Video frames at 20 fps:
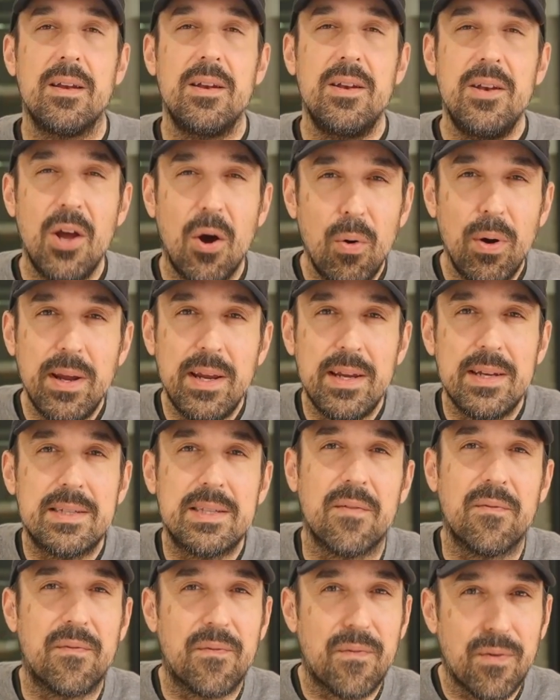NOA is
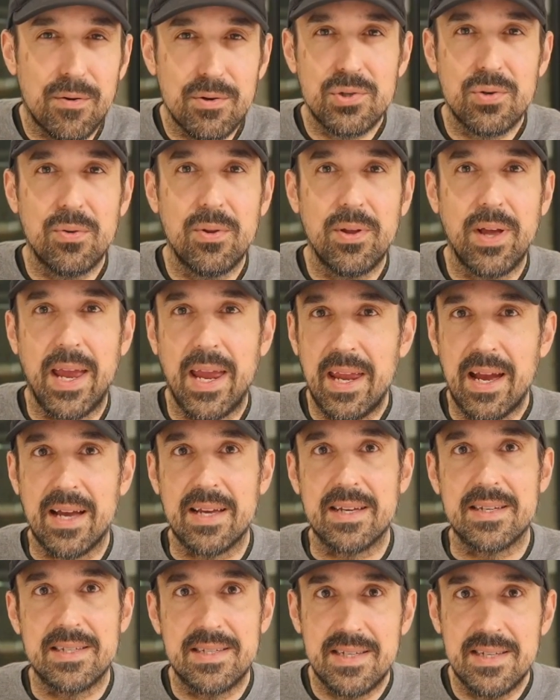the virtual AI
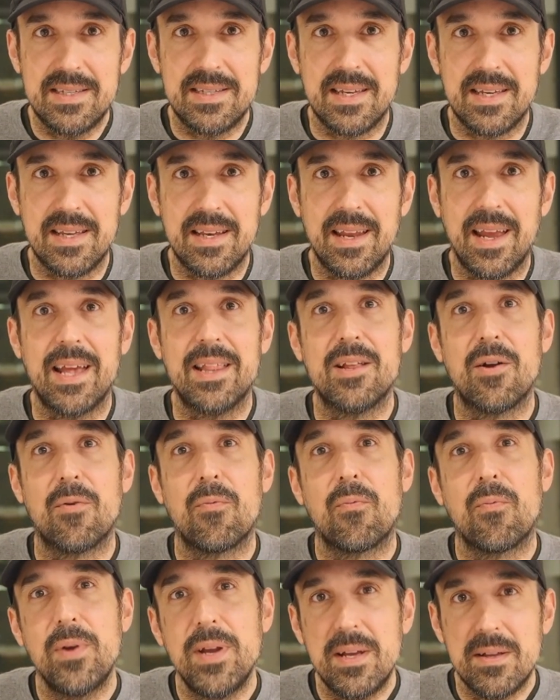assistant and the
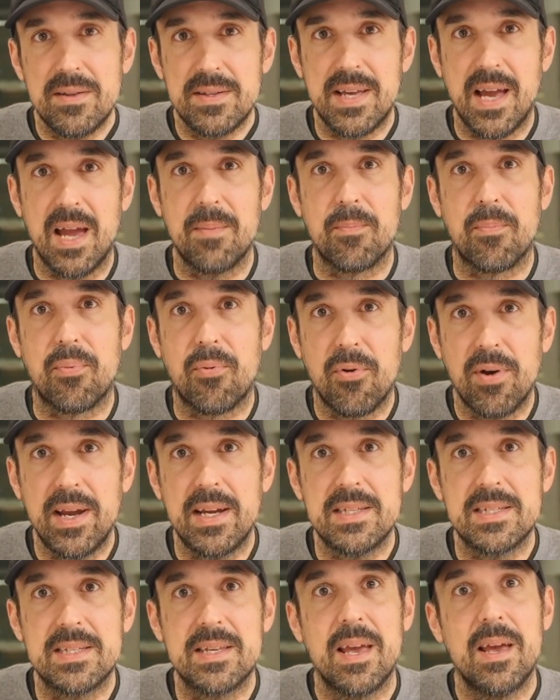real time
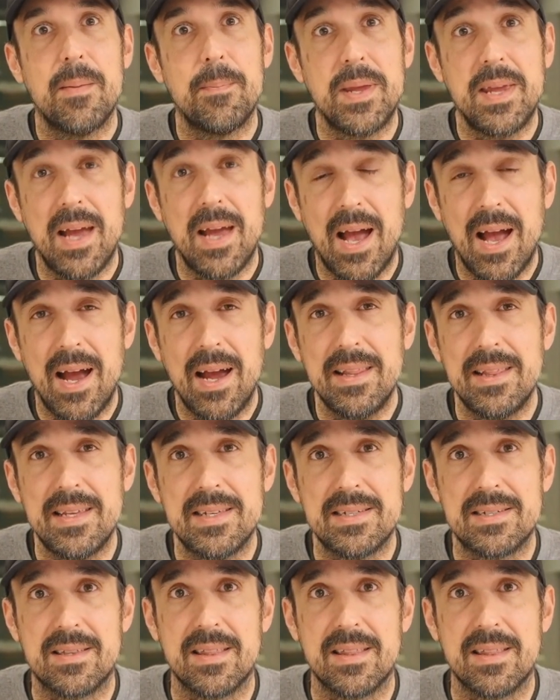brains behind these